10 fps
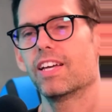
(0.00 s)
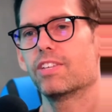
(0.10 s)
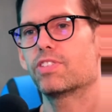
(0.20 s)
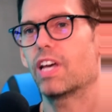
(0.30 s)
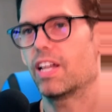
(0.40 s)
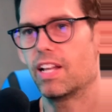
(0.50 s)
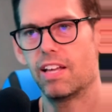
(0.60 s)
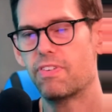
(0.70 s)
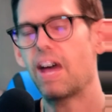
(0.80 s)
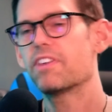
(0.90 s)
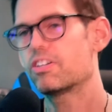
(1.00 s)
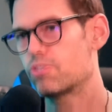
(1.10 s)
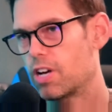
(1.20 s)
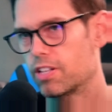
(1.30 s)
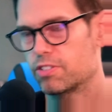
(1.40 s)
You said, if I have
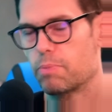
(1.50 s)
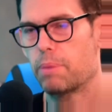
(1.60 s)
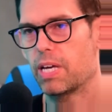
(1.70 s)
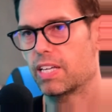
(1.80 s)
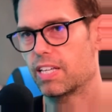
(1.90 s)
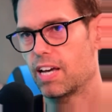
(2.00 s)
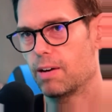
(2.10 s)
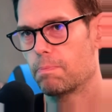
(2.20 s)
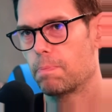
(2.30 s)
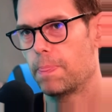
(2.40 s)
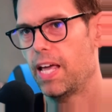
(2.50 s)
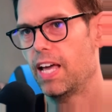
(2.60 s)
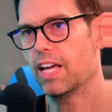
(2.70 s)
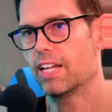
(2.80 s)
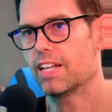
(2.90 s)
$100 in my bank account,
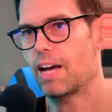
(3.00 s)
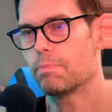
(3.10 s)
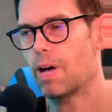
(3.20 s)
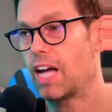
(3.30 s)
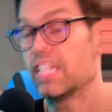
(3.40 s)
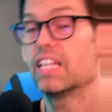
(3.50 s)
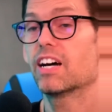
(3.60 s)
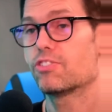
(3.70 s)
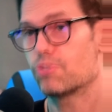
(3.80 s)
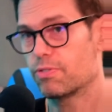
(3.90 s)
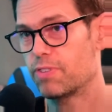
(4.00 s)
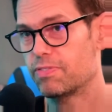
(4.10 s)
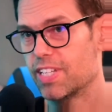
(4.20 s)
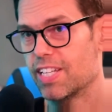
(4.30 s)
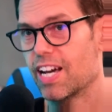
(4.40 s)
and I need
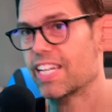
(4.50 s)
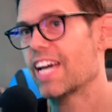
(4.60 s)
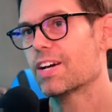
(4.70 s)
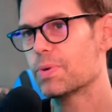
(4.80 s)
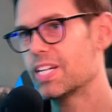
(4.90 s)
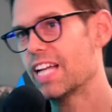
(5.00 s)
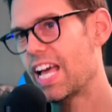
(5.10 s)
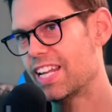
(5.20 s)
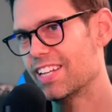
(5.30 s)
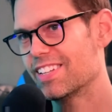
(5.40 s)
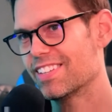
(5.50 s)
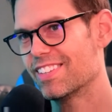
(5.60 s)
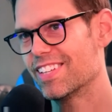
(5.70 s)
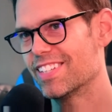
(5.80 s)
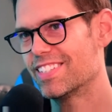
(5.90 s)
150. I can't go in and edit
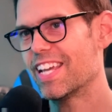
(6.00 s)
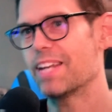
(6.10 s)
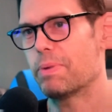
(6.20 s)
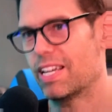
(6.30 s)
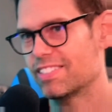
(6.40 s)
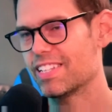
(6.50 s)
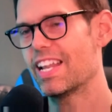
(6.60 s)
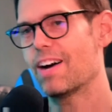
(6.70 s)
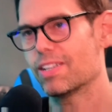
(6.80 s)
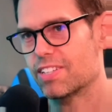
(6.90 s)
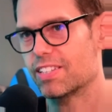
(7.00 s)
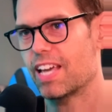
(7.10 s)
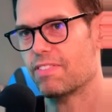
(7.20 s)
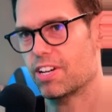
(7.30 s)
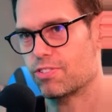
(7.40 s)
the database, and now I
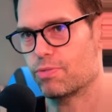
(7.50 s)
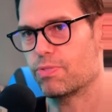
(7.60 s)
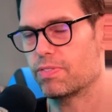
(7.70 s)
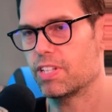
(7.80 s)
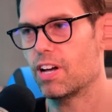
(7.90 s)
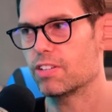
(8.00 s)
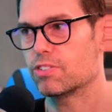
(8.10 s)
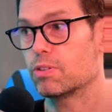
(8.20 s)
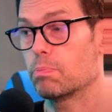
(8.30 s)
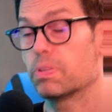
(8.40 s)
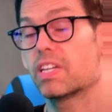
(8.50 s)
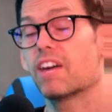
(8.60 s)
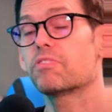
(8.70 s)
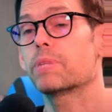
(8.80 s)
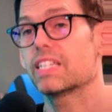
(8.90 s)
suddenly have $150. But the
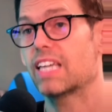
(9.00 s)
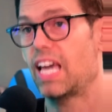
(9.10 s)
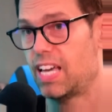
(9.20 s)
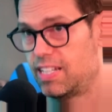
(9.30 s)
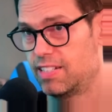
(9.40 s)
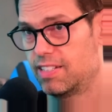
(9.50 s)
government can.